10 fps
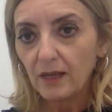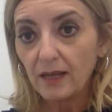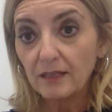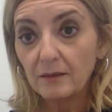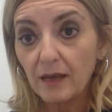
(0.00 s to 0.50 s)

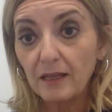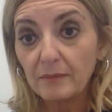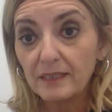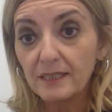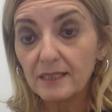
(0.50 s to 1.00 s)

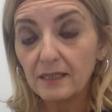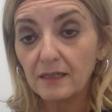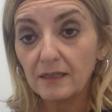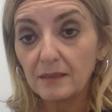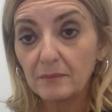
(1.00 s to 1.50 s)
elements
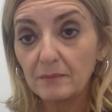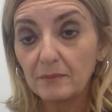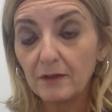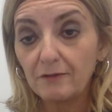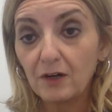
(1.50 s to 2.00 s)

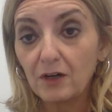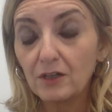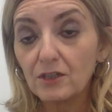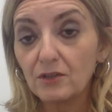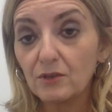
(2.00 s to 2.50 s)
of
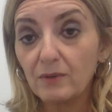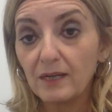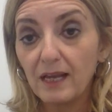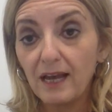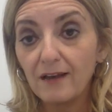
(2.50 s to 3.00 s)
art. So you
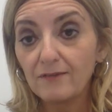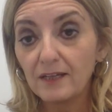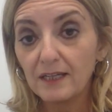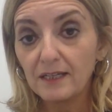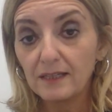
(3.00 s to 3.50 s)
want to have
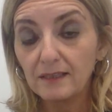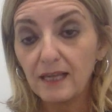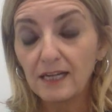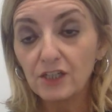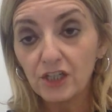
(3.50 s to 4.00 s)
like
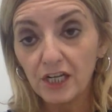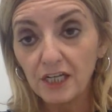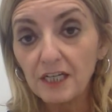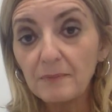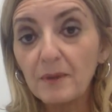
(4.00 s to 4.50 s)
line
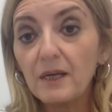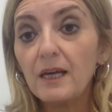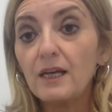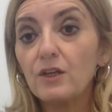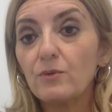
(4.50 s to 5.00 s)
shape.
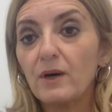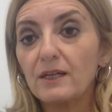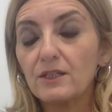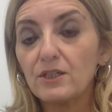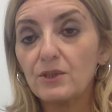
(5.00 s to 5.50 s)
You
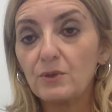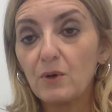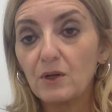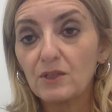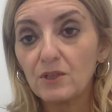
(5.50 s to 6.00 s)
want to
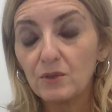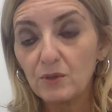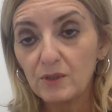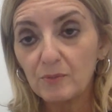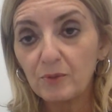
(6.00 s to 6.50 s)
also
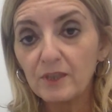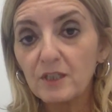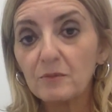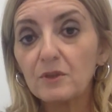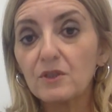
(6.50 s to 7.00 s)
use the
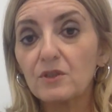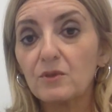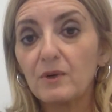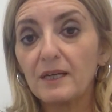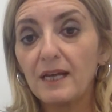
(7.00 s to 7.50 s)
principles. So
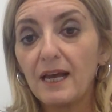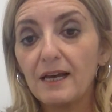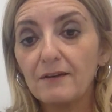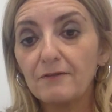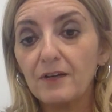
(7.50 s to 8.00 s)
you want to
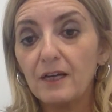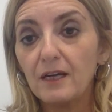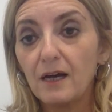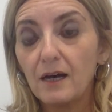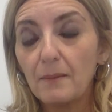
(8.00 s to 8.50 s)
have
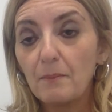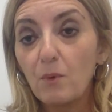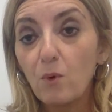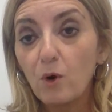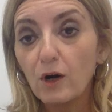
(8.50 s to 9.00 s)

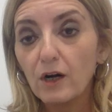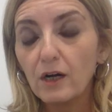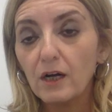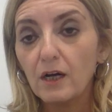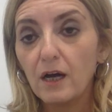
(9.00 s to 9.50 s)

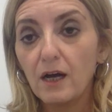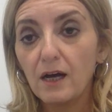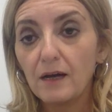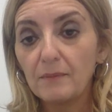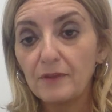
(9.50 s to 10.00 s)
more
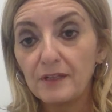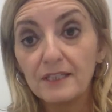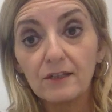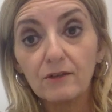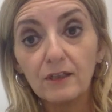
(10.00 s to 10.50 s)
things
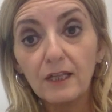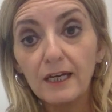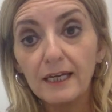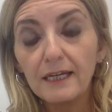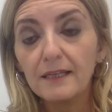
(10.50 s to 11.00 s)
that are
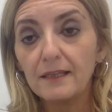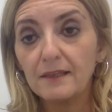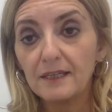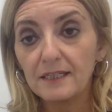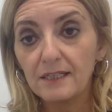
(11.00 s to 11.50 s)
alike than
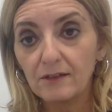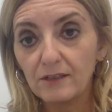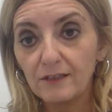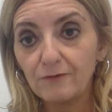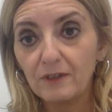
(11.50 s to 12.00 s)
things that are
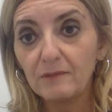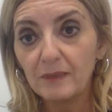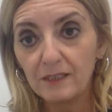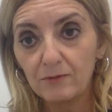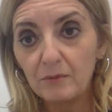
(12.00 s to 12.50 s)
different,
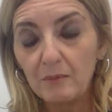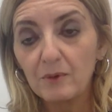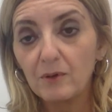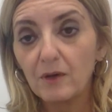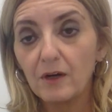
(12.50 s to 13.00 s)
because
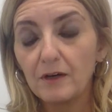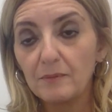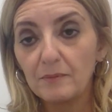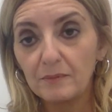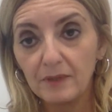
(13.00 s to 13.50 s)
remember,
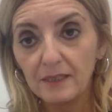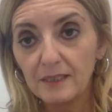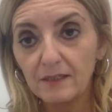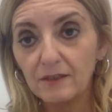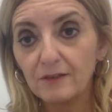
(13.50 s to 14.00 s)
things that are